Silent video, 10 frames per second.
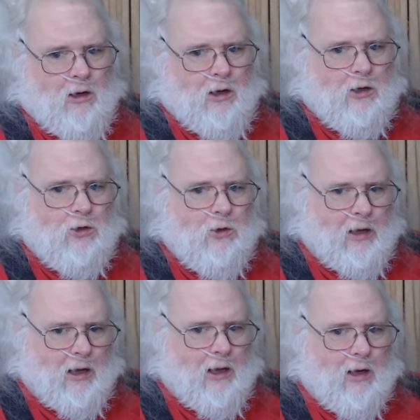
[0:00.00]
And you
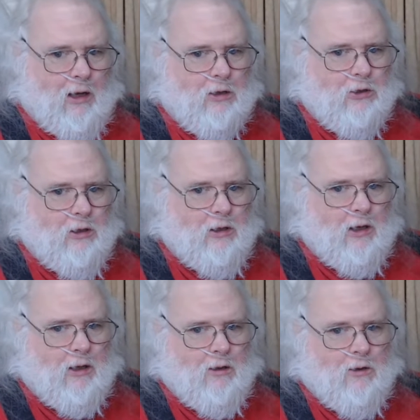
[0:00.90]
can actually
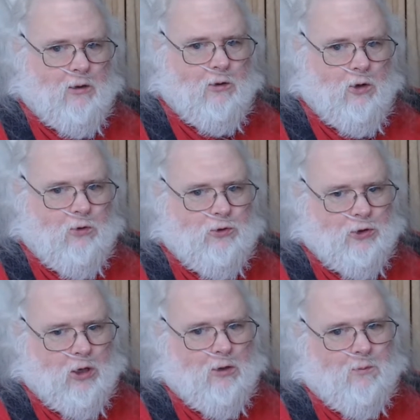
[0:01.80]
get no
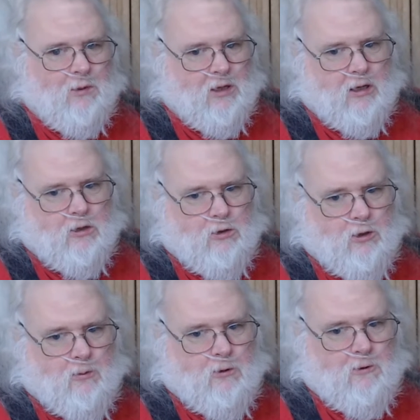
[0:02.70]
salt potato
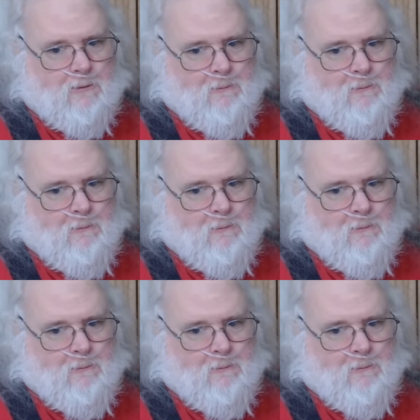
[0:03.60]
chips.